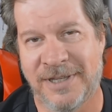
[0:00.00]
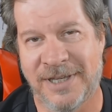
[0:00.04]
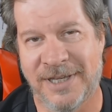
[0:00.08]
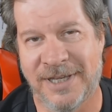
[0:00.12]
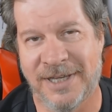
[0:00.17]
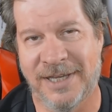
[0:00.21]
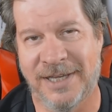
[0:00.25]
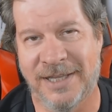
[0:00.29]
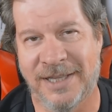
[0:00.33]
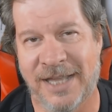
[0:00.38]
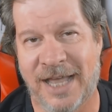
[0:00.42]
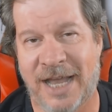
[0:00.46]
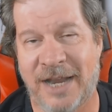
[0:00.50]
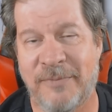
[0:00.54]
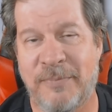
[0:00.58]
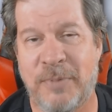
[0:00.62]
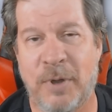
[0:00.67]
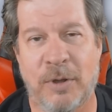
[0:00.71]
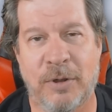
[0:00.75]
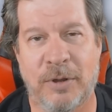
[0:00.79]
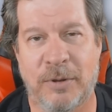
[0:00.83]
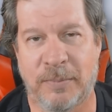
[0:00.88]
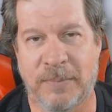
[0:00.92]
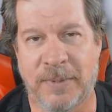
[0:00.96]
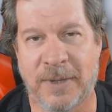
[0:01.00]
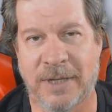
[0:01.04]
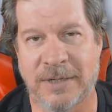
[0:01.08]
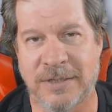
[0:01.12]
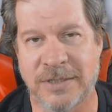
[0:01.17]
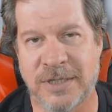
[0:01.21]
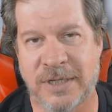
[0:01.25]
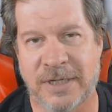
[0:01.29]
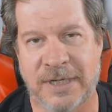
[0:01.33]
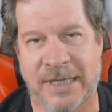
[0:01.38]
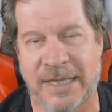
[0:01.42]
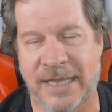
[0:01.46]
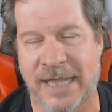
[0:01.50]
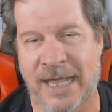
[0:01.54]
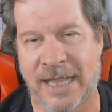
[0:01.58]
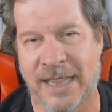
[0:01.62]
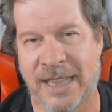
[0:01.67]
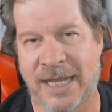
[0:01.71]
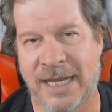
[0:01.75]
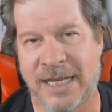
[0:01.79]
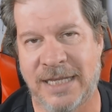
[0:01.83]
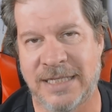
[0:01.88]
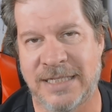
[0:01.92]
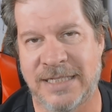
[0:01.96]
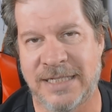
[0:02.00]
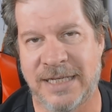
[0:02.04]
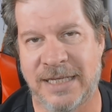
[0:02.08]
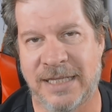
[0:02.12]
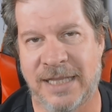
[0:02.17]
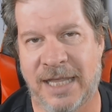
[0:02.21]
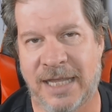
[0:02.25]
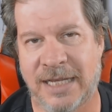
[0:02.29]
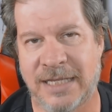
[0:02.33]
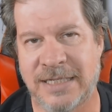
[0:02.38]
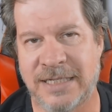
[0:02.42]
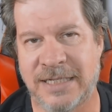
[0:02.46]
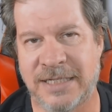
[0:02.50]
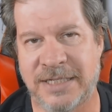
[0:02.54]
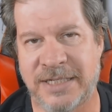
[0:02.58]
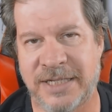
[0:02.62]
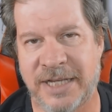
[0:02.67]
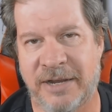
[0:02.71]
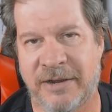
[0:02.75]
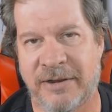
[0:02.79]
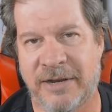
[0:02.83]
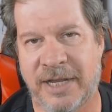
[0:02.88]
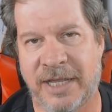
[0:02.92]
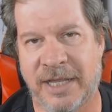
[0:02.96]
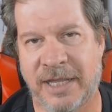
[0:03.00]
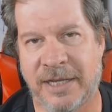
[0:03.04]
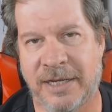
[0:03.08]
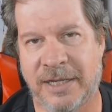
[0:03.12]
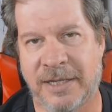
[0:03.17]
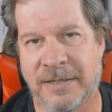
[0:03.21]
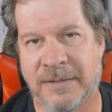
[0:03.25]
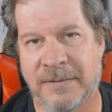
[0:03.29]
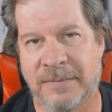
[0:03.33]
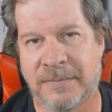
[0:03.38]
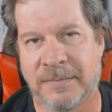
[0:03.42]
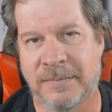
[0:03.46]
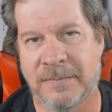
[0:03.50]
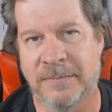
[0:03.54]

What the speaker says: A lot of poker players looked at that. They didn't see a lot of sincerity in it.